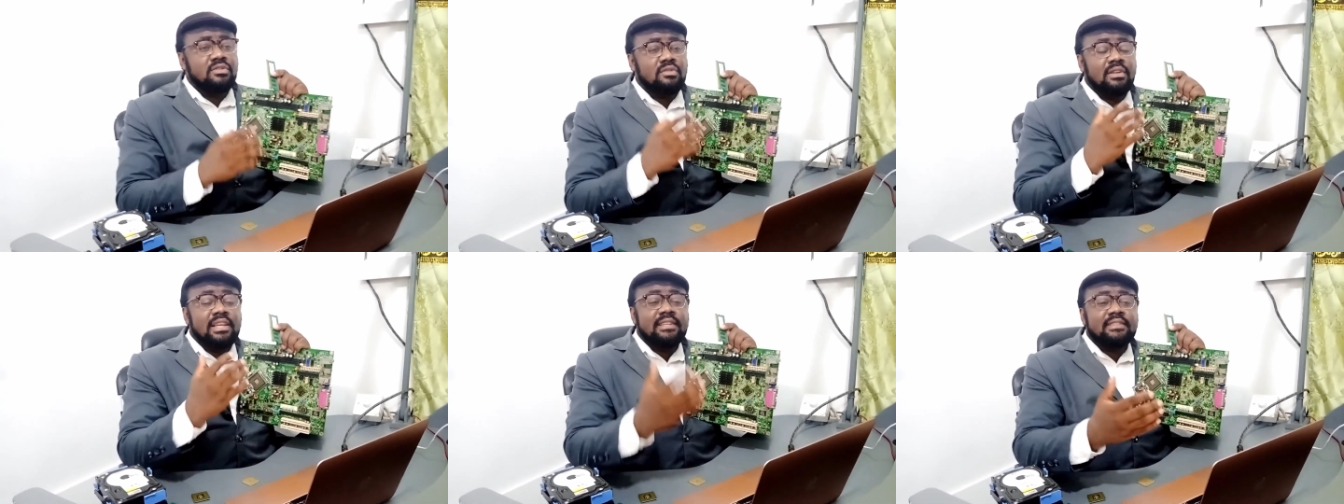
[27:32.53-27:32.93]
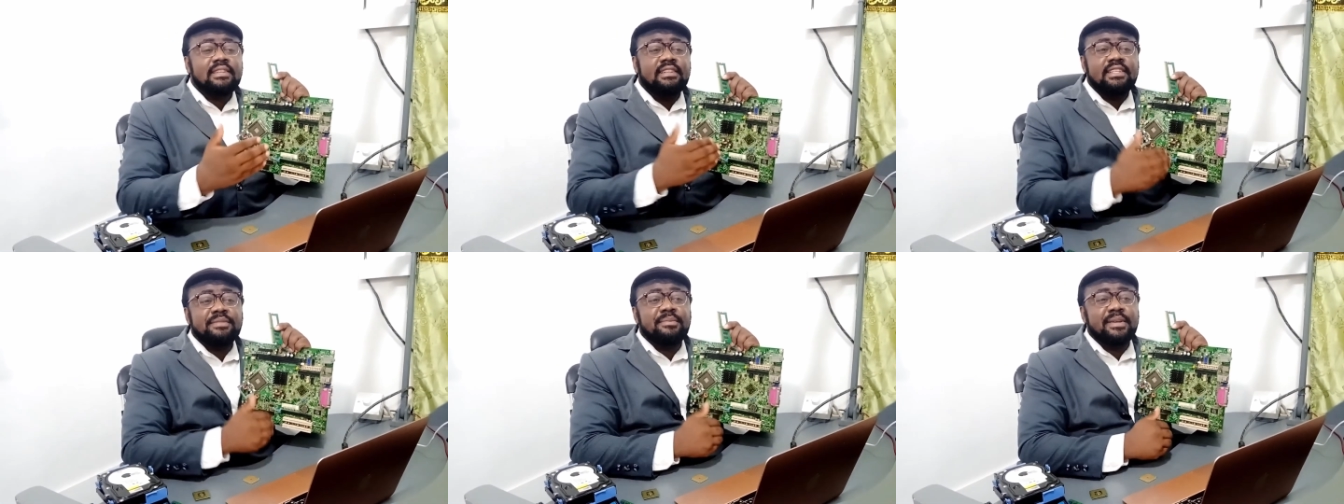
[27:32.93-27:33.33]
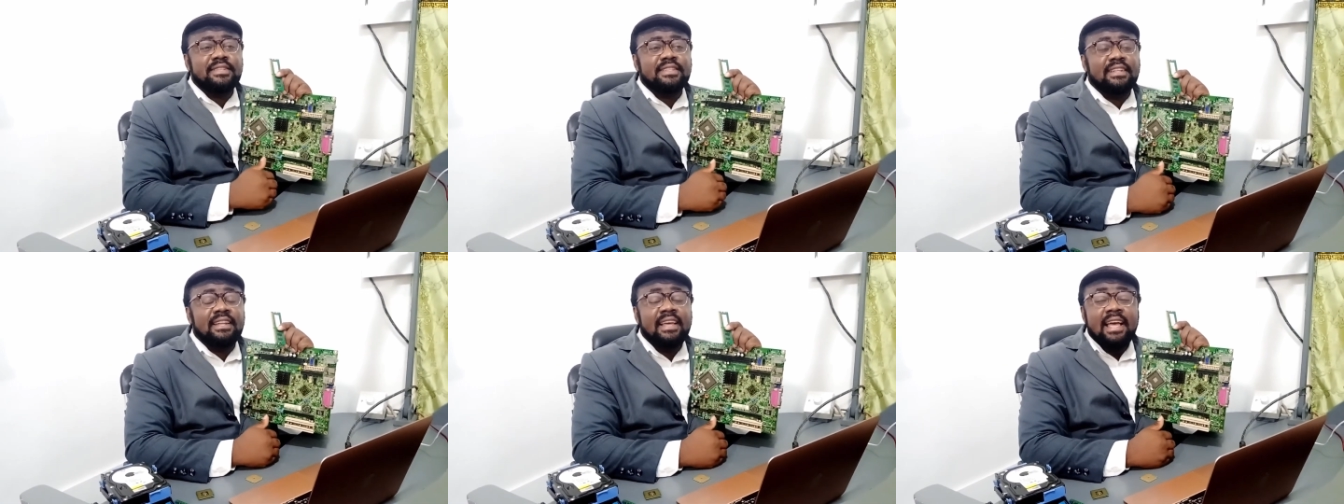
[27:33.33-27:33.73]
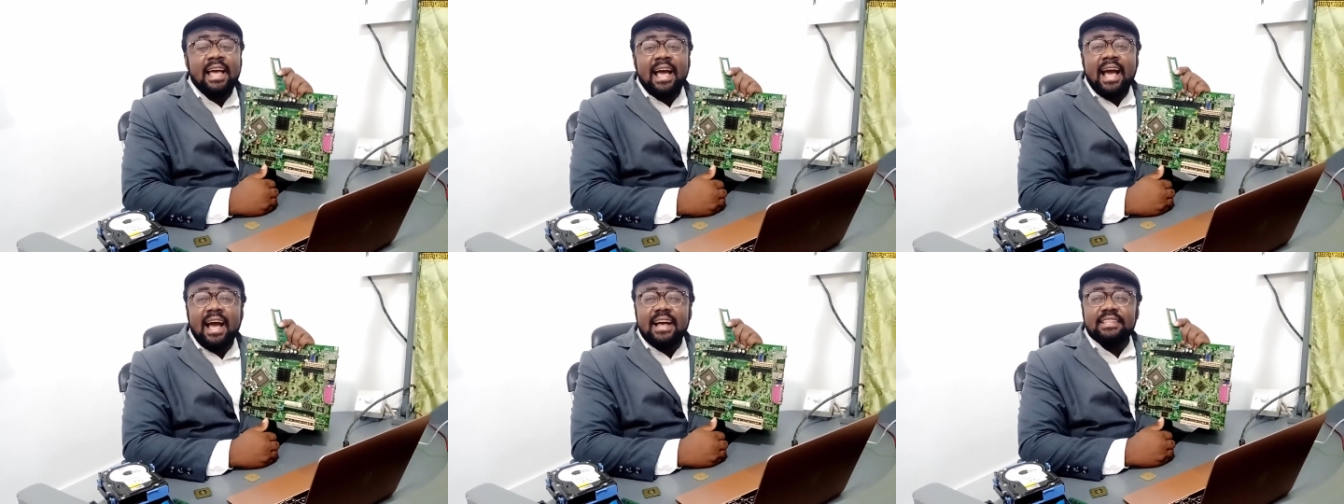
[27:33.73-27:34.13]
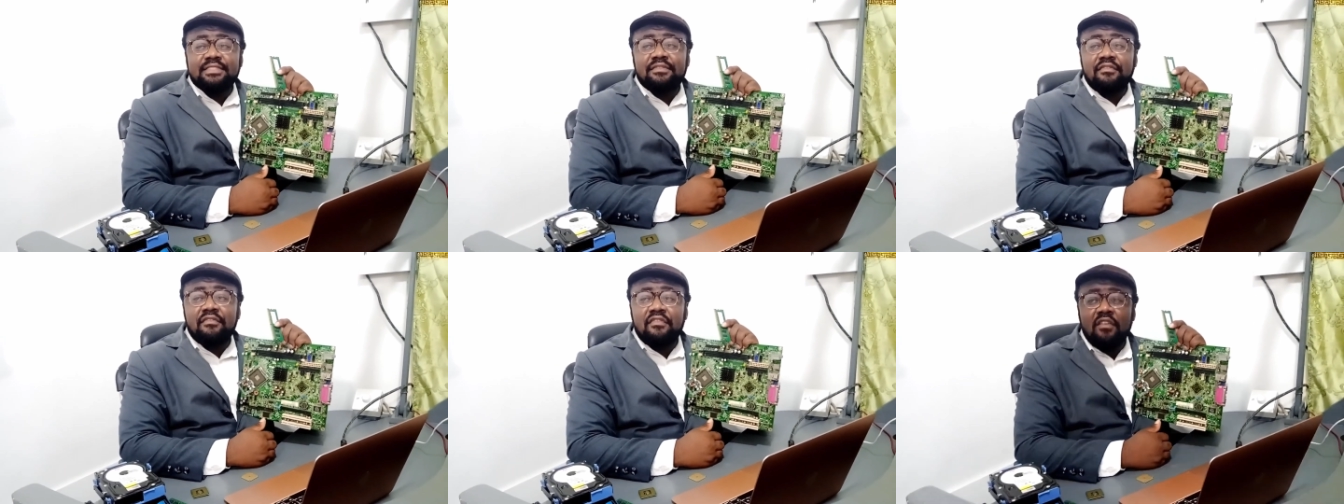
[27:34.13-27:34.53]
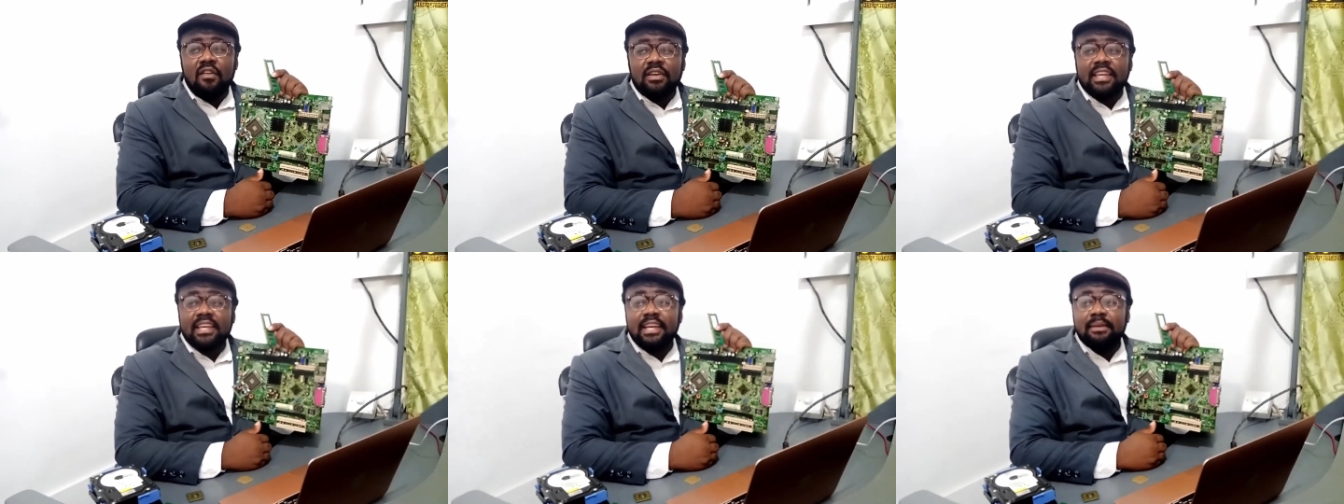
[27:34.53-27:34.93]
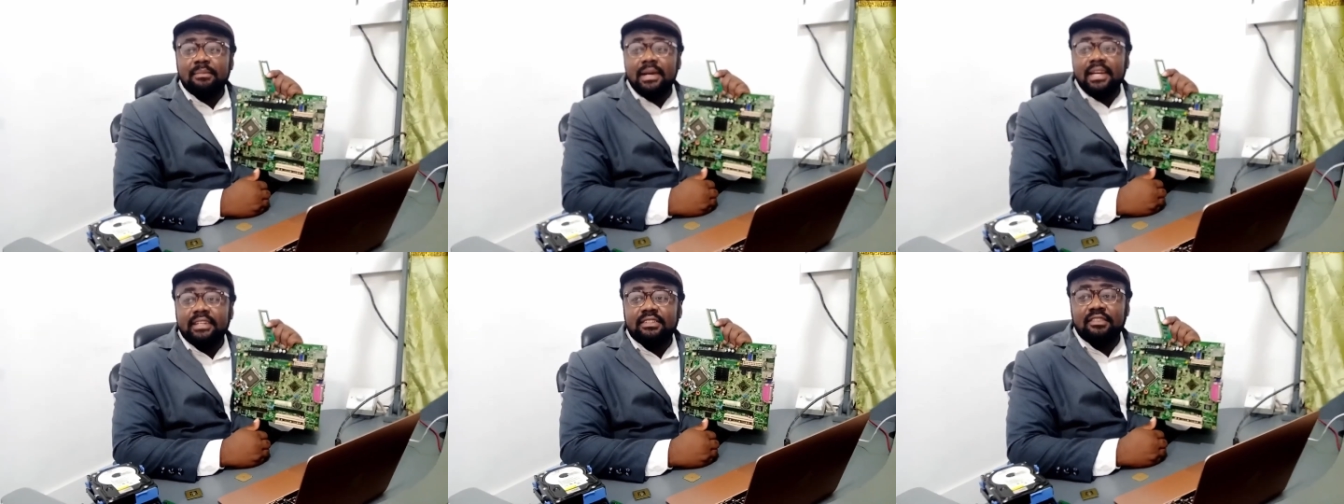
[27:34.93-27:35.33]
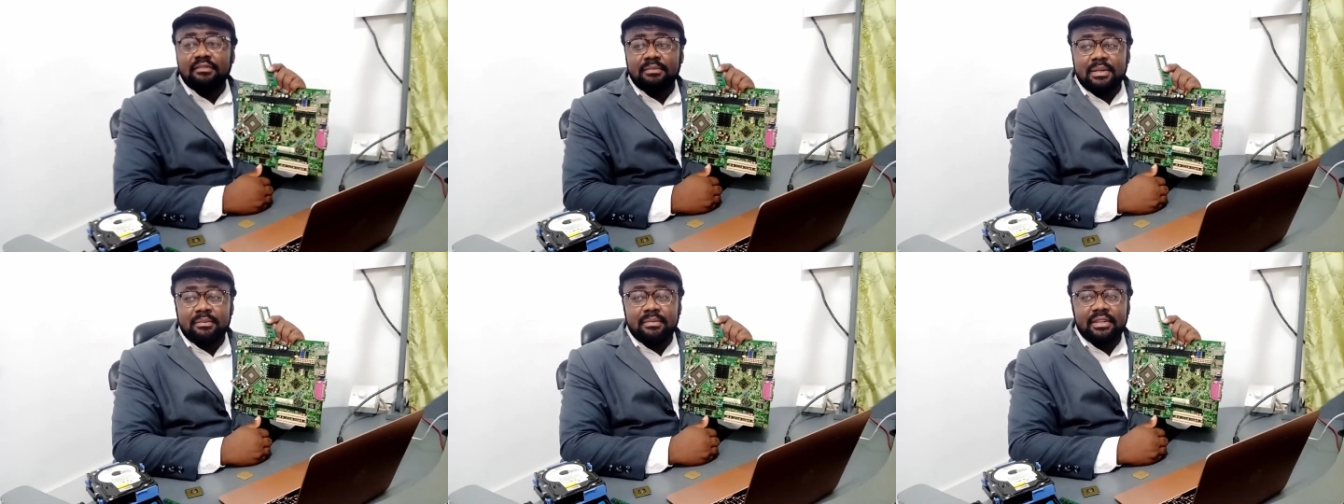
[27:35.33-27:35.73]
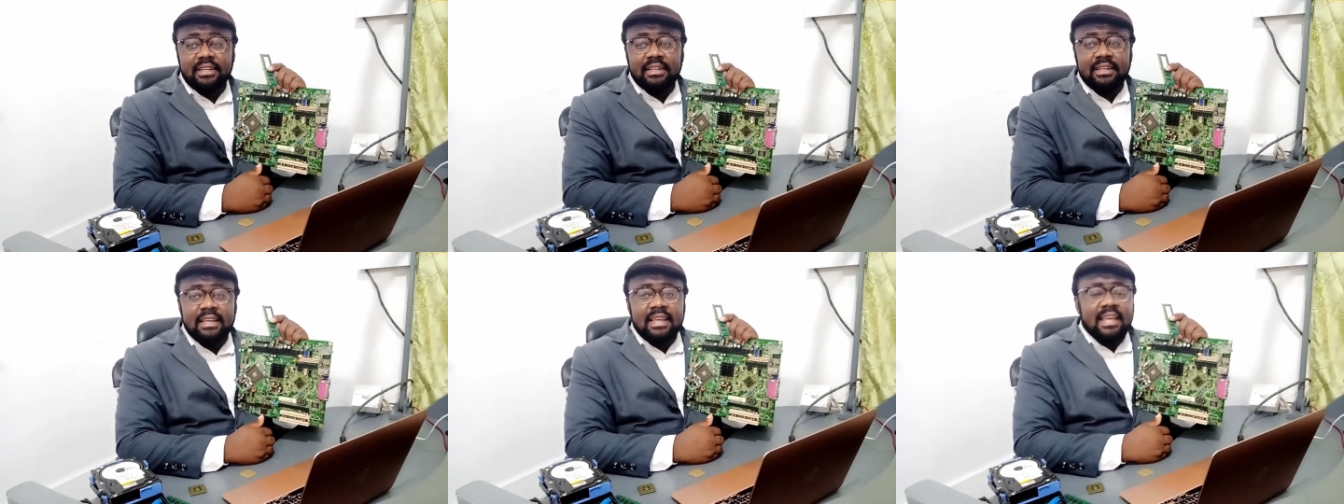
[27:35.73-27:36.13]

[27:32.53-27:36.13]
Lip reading: So let's say this person has 4 gigabytes of memory